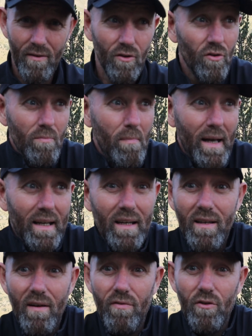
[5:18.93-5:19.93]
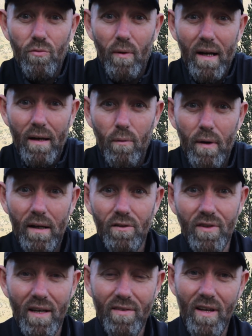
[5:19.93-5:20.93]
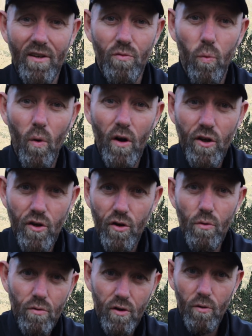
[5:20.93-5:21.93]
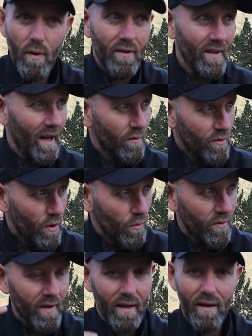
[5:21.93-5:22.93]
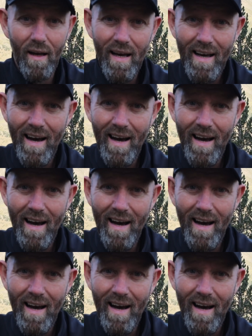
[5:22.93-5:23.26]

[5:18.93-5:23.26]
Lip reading: Doesn't make any difference what anyone else says. It's what you do. It's how you think.